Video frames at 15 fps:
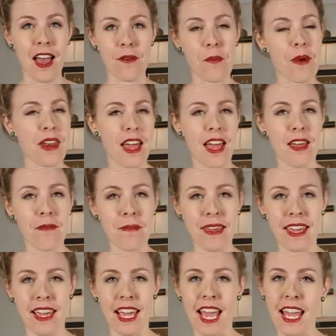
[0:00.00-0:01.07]
when I'm
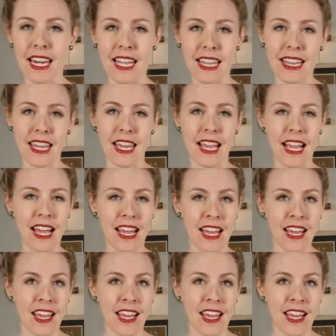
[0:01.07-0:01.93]
making anything